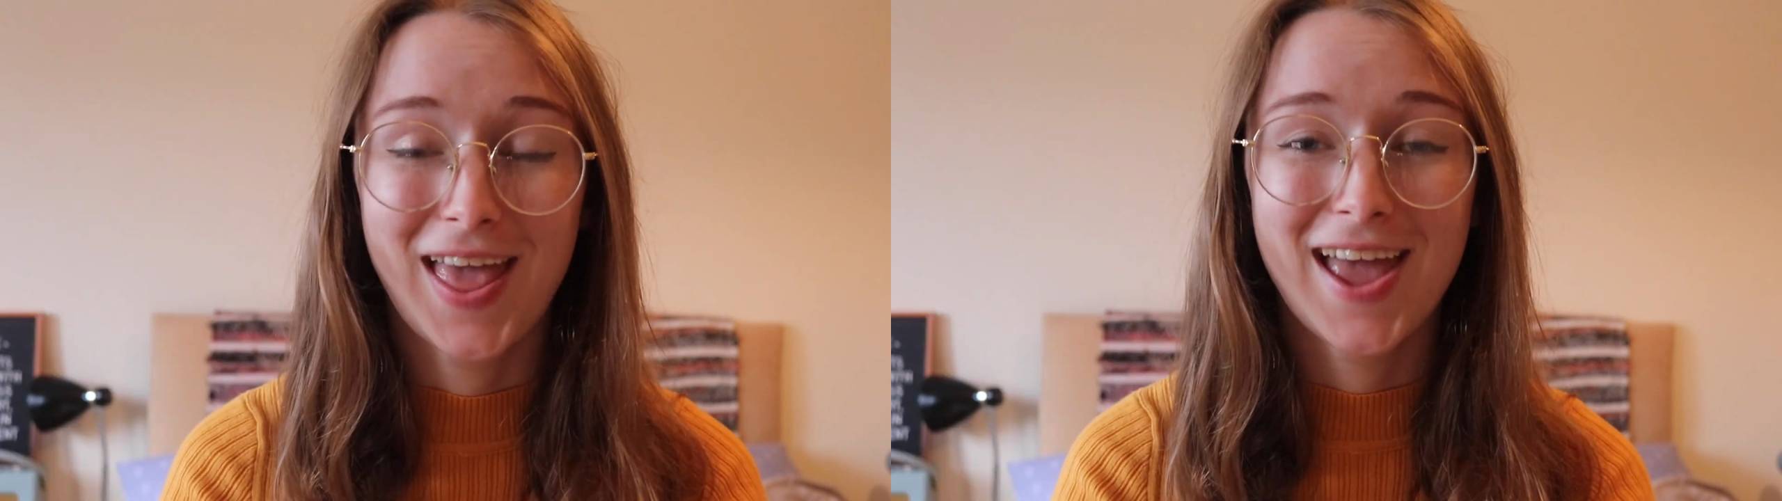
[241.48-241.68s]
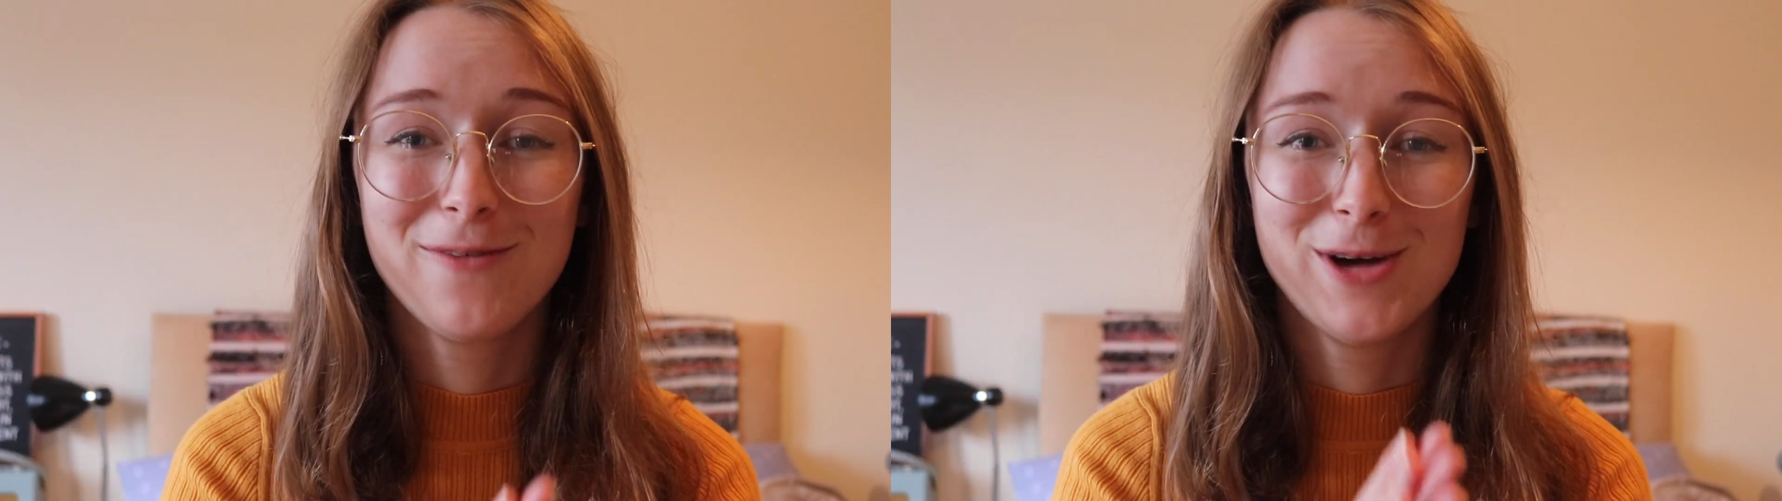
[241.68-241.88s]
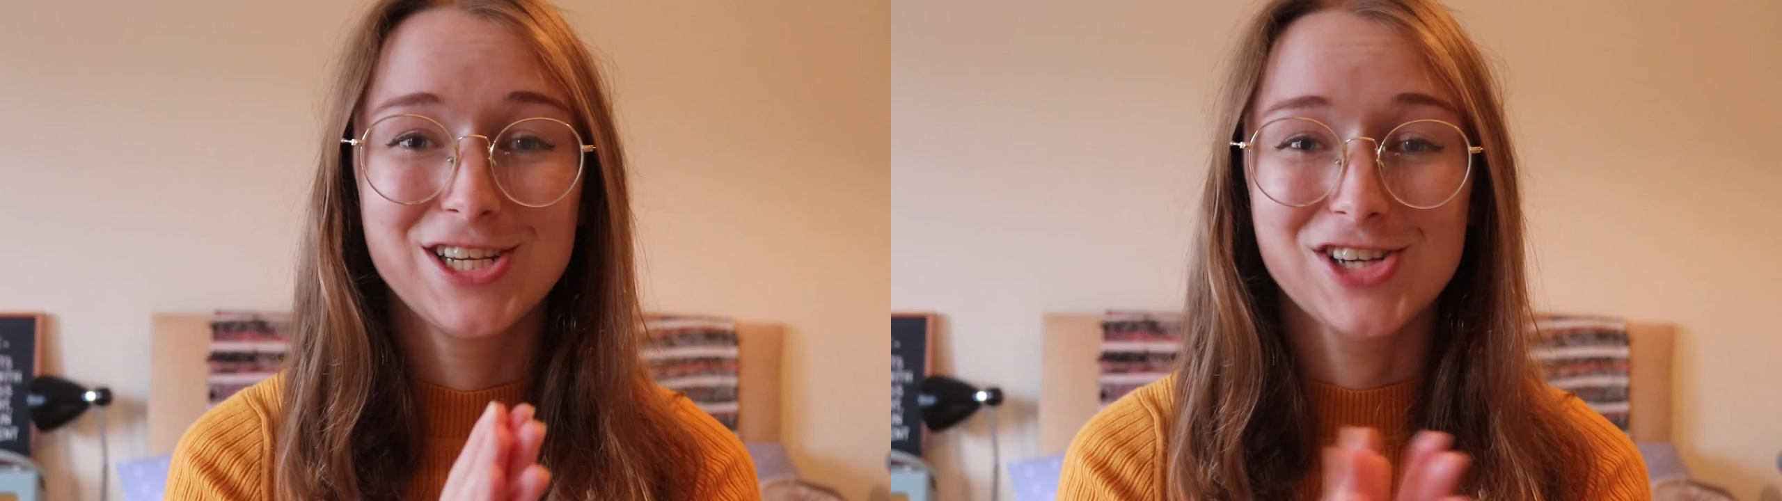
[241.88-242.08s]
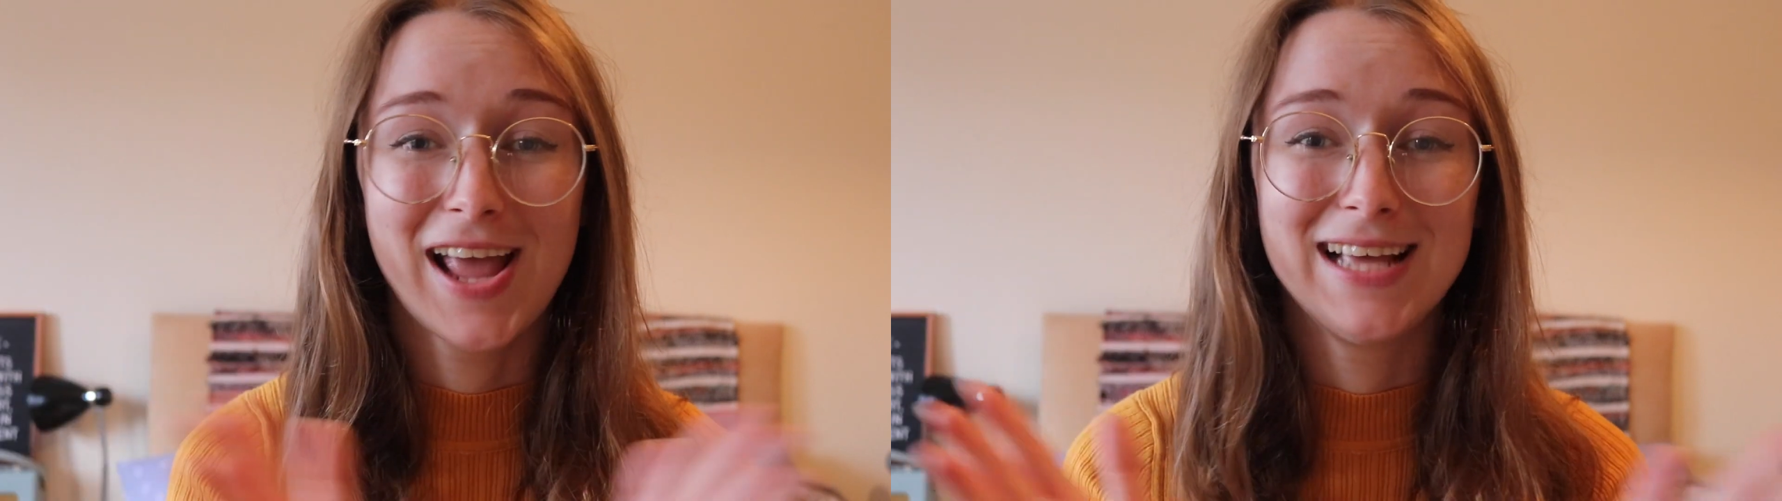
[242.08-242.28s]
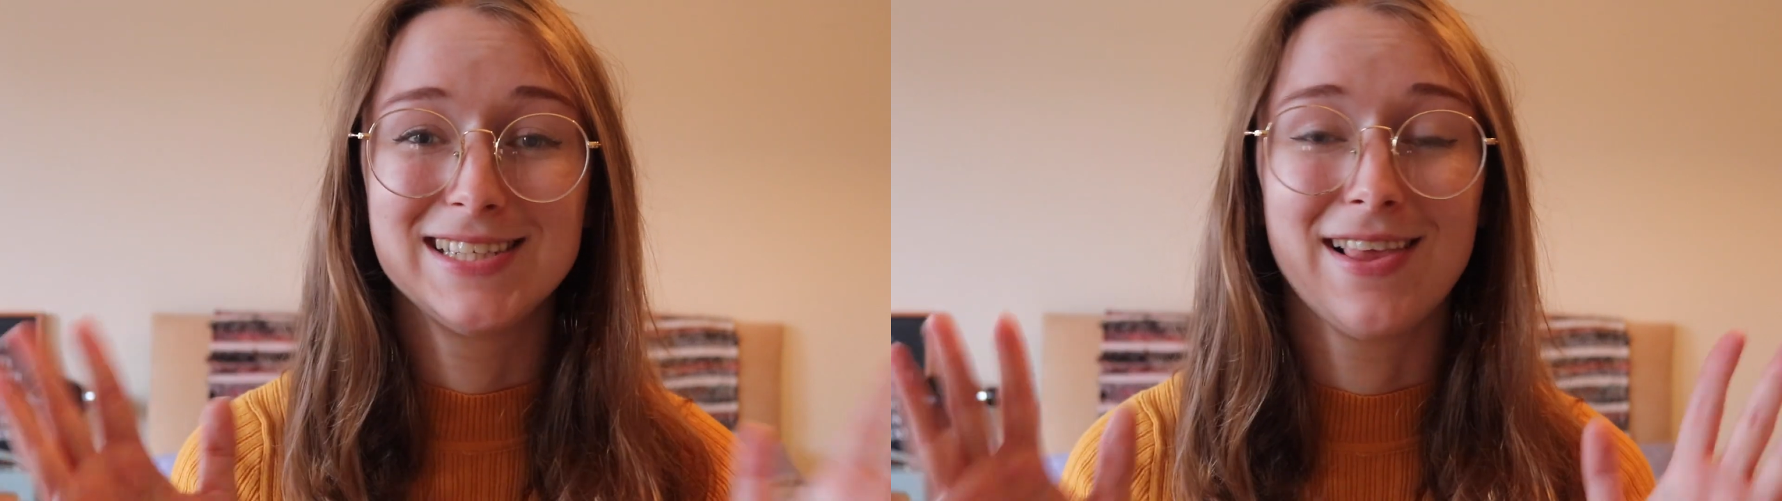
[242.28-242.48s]
thing, which
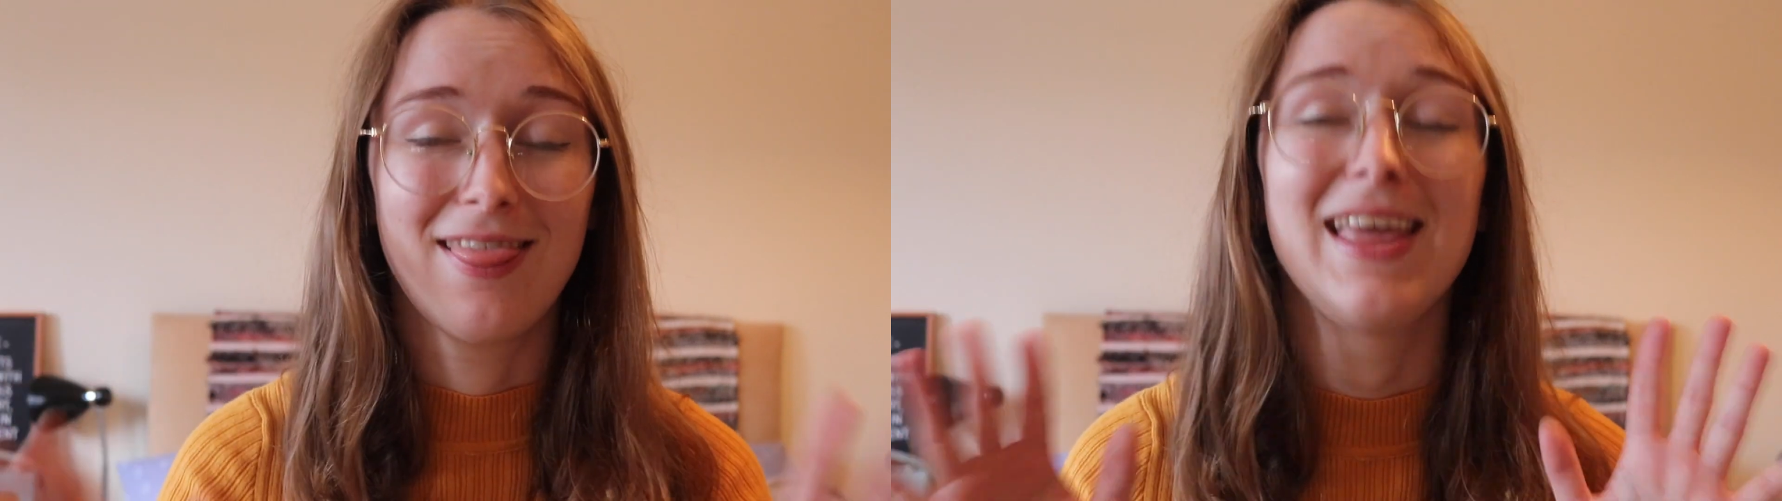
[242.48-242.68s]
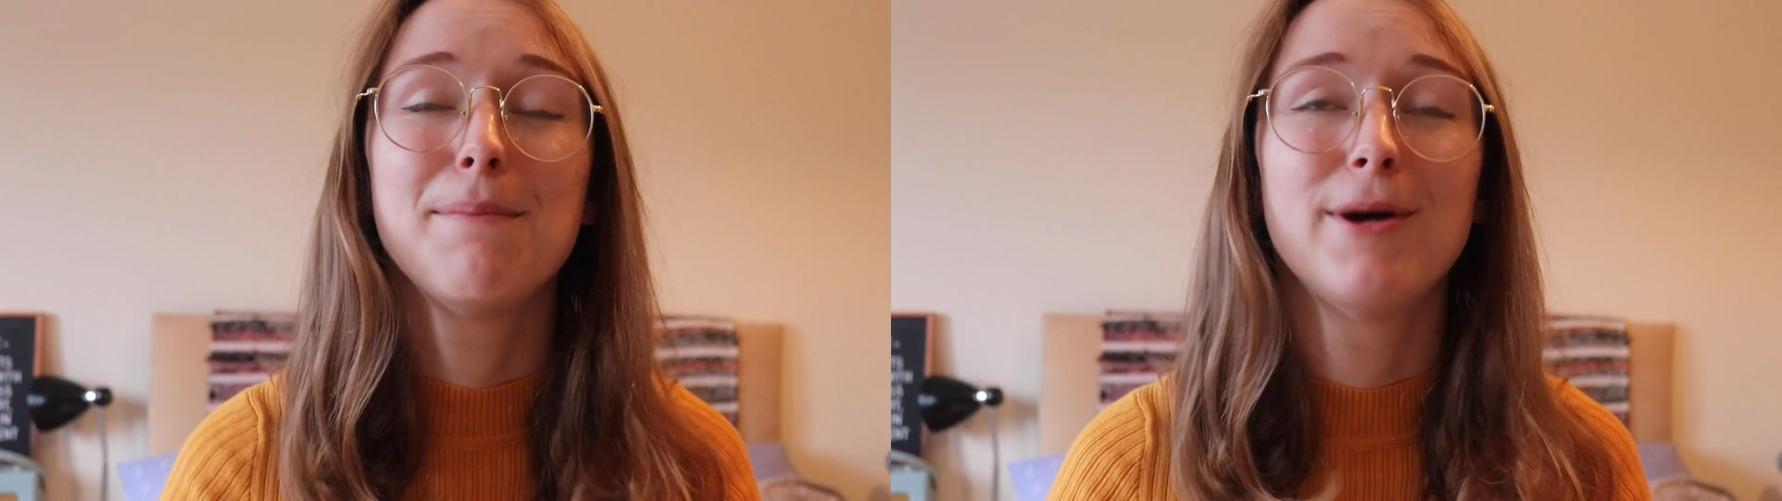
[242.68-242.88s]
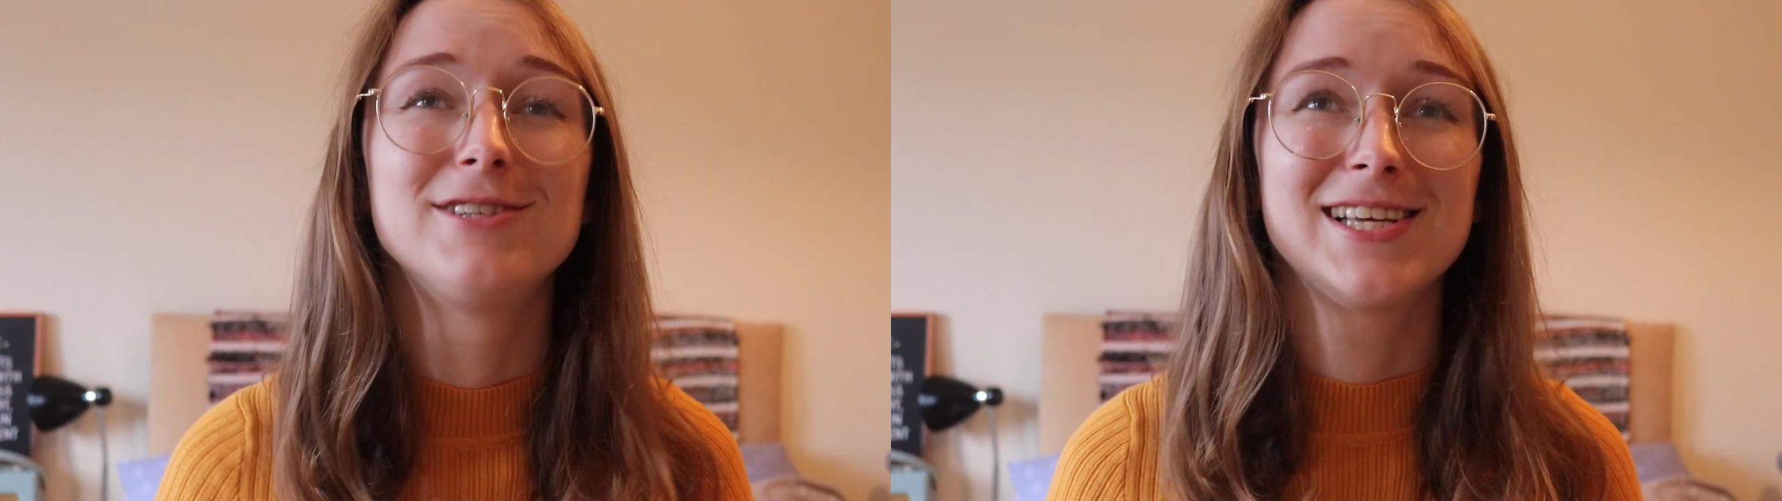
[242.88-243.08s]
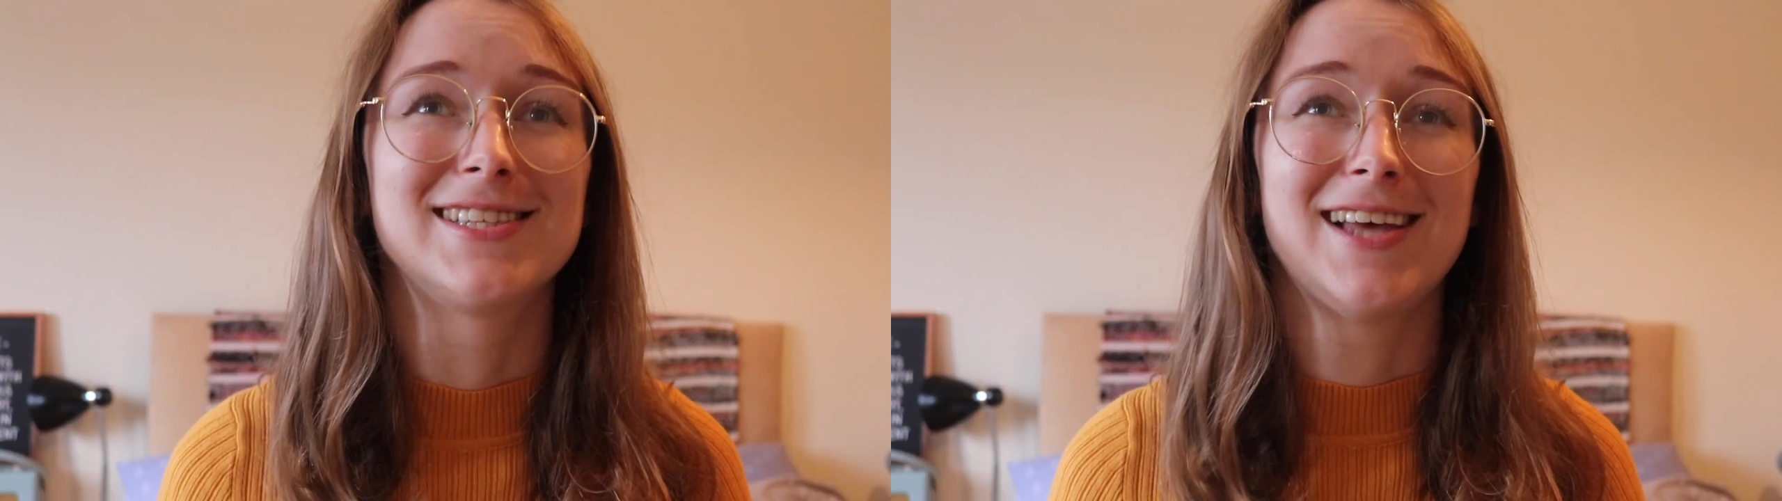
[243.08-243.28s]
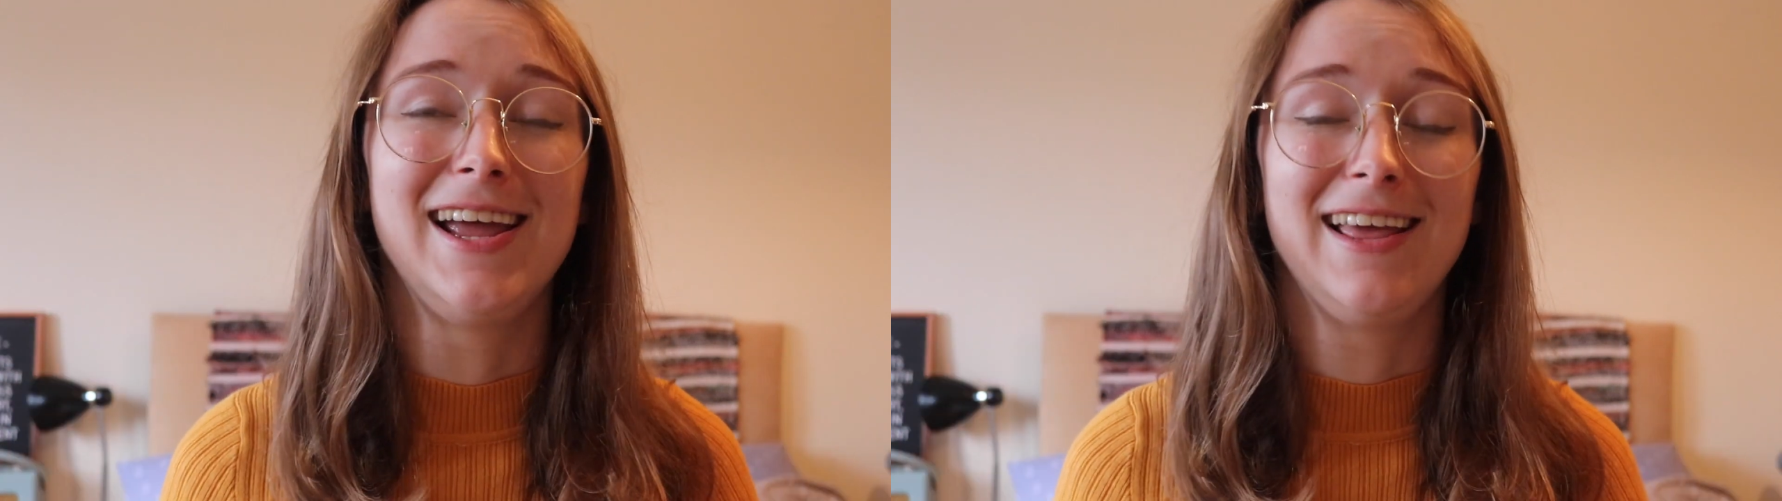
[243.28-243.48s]
is the most
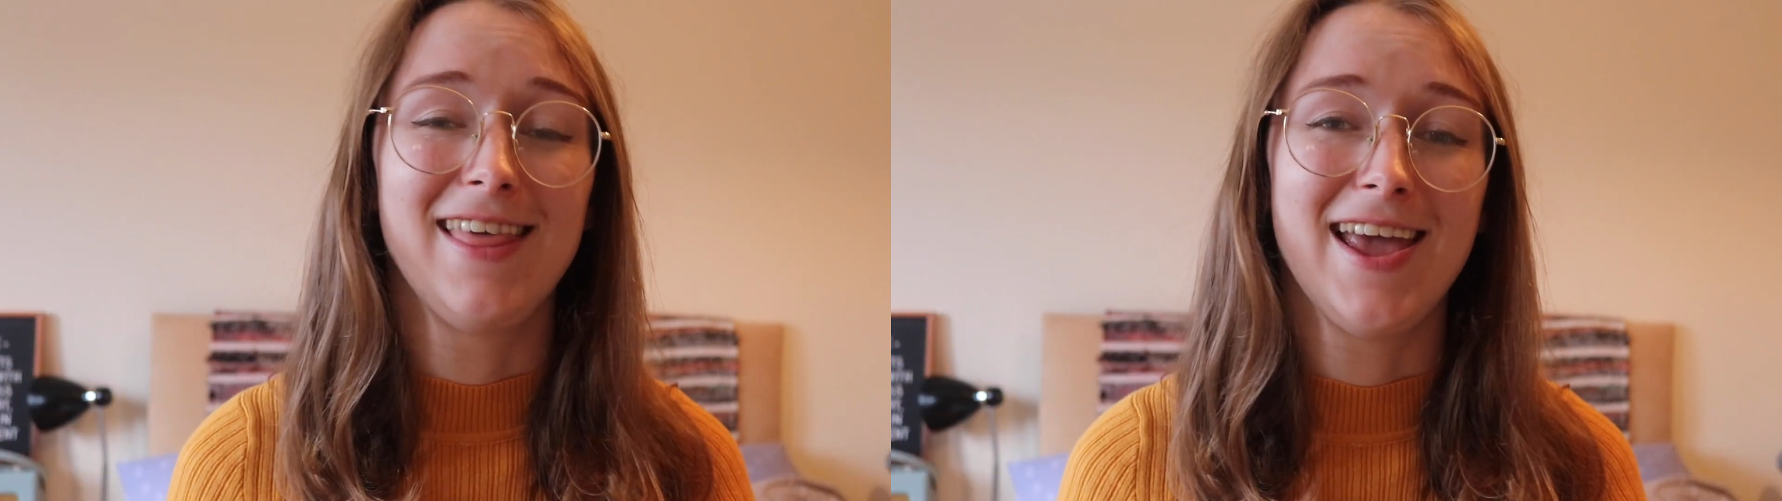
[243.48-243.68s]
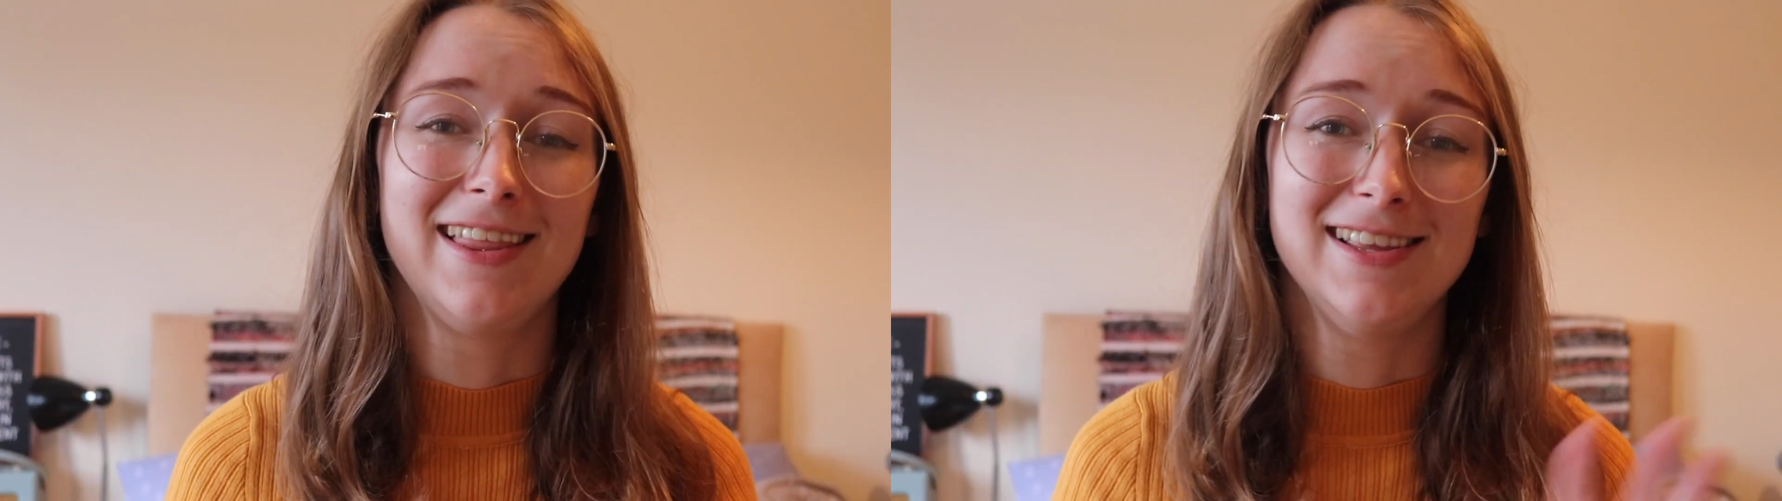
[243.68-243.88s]
exciting thing,